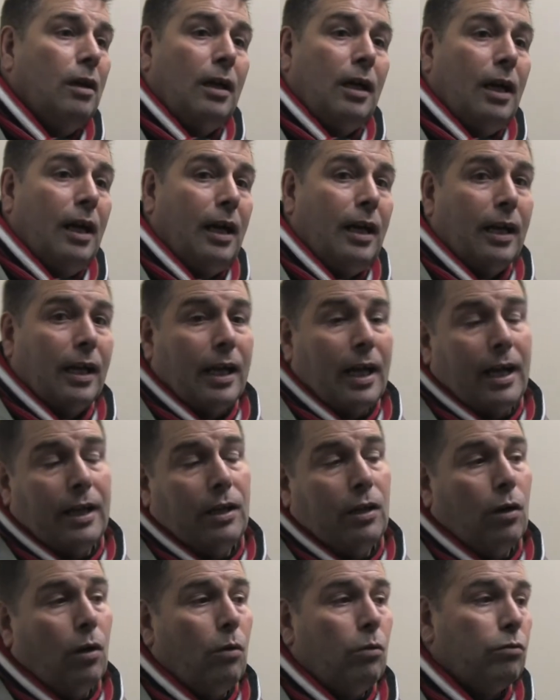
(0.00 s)
And again,
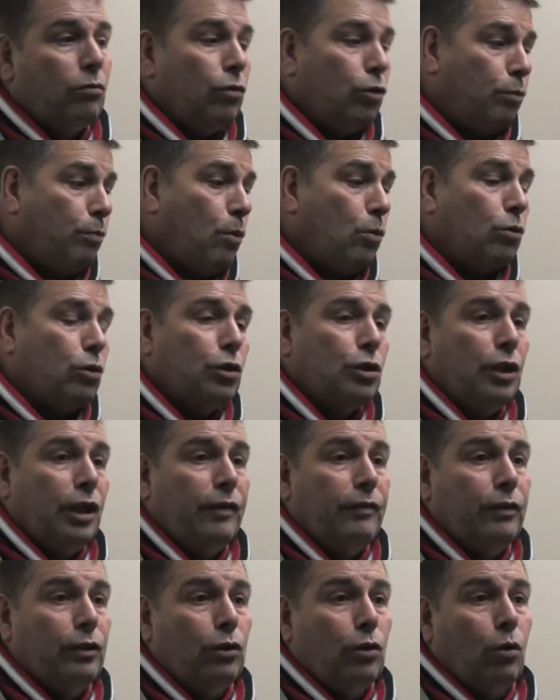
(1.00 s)
just spoke to
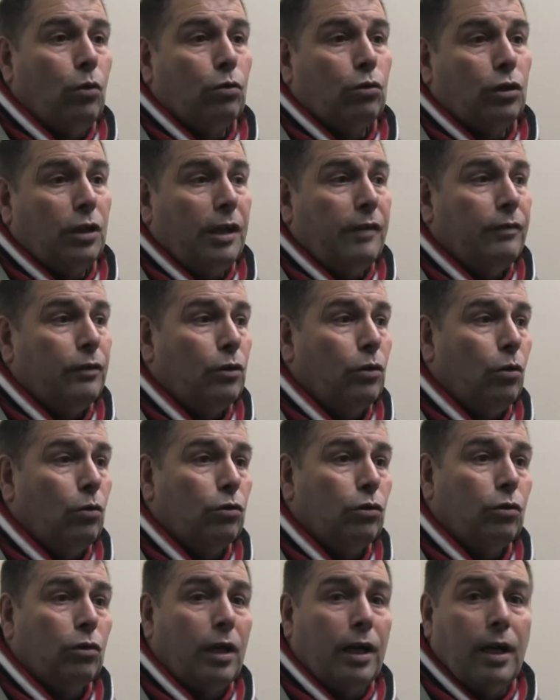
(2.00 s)
Stephen Jones. Stephen Jones
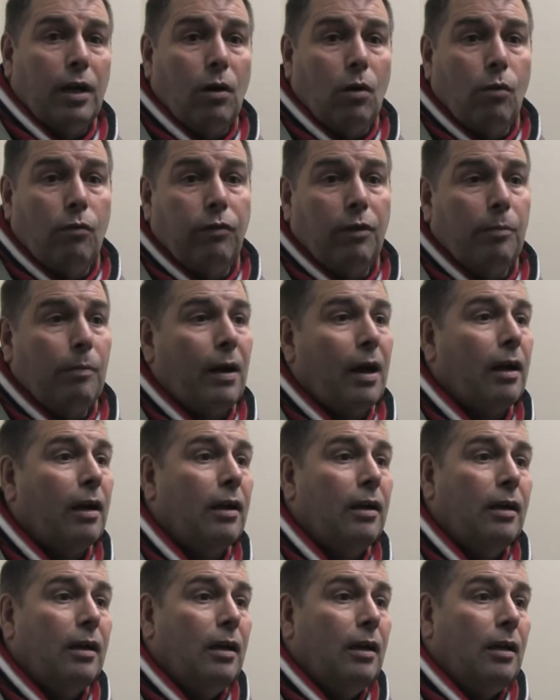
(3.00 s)
was hopefully back
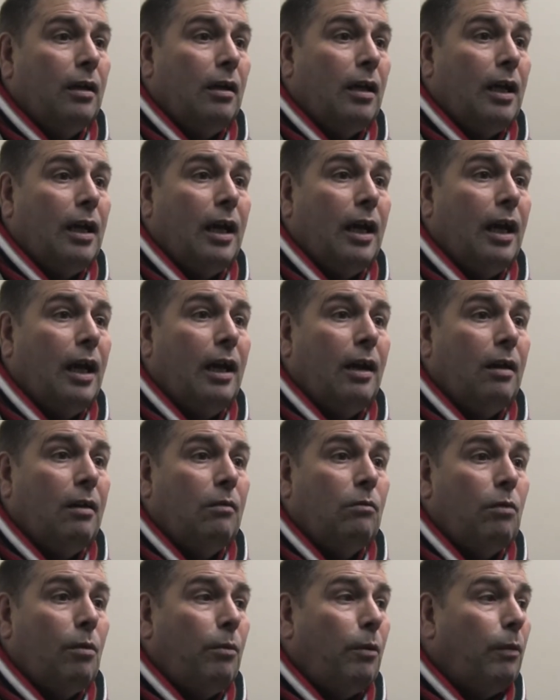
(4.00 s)

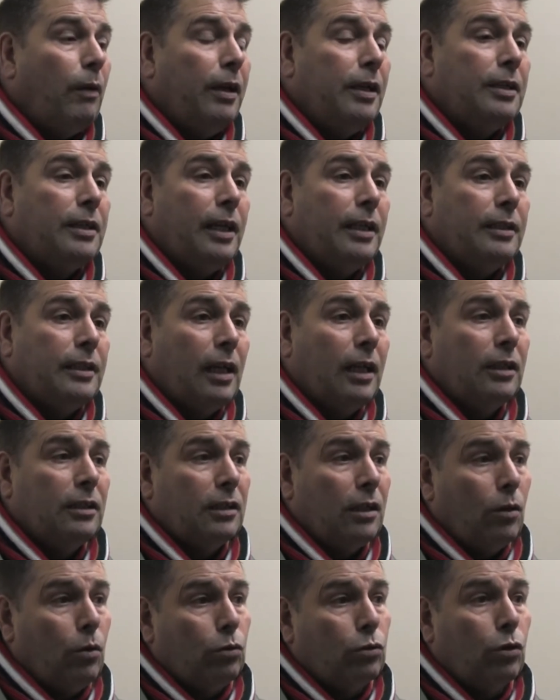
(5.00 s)
when we played St Helens.
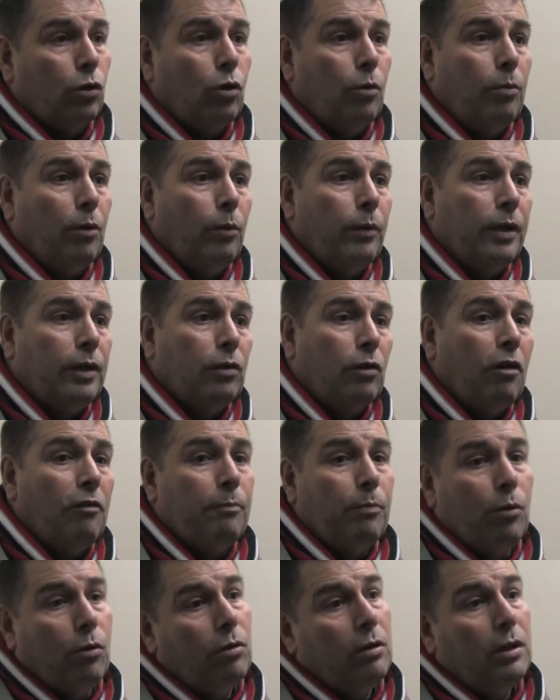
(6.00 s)
I know it's a couple of weeks
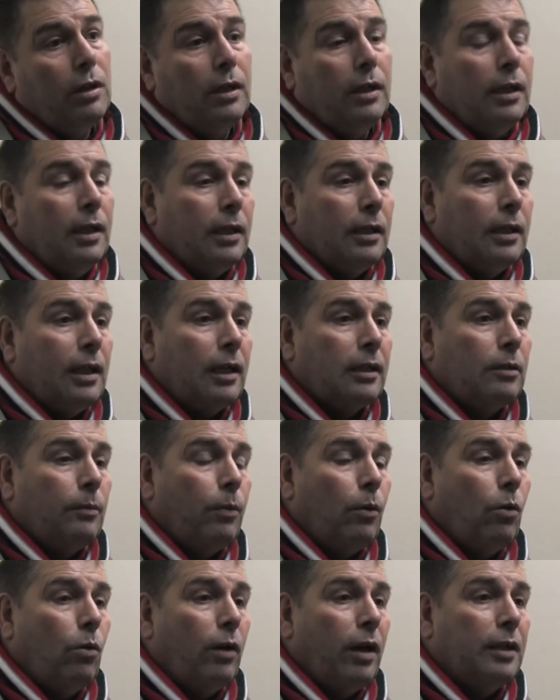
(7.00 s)
off, but that's the
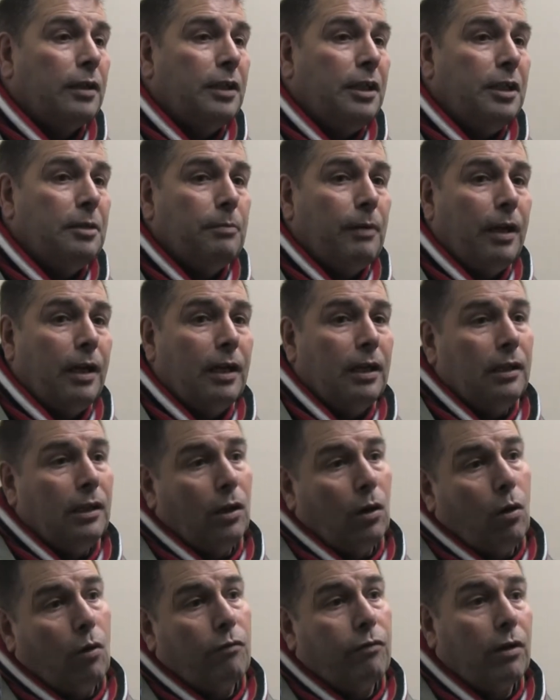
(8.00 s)
progress he's making.
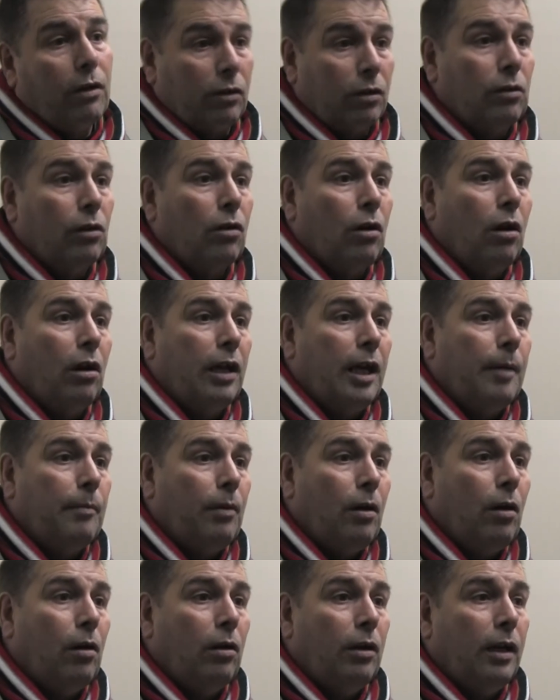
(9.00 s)
Still got Liam
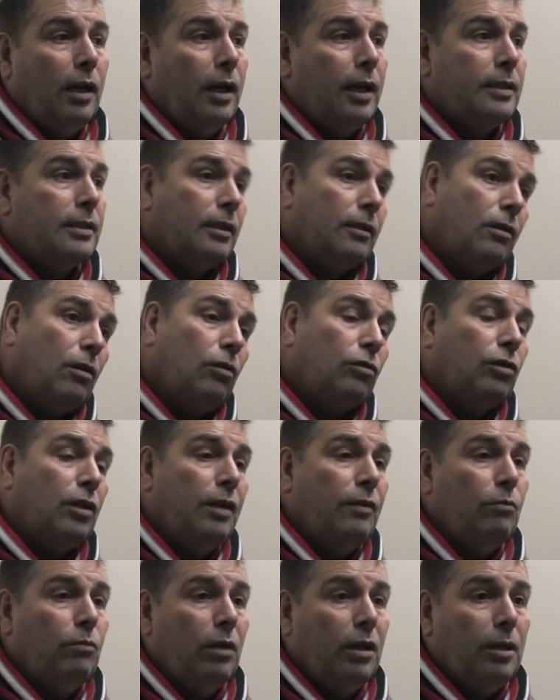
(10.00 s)
Loughlin there, got
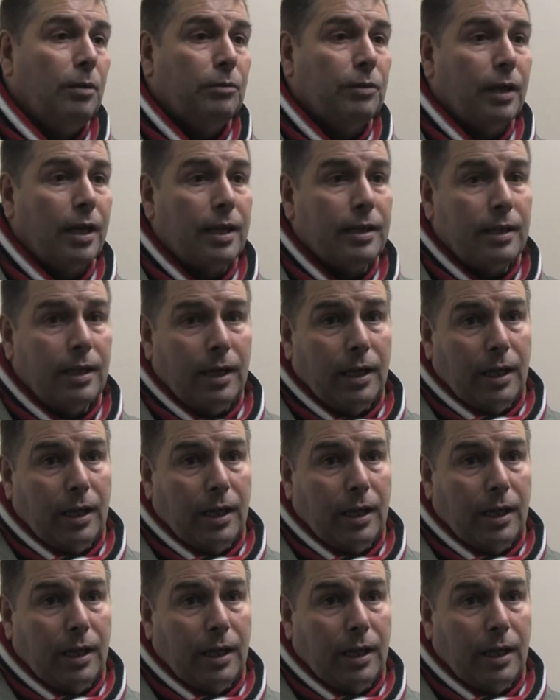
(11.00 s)
Stephen Williams there.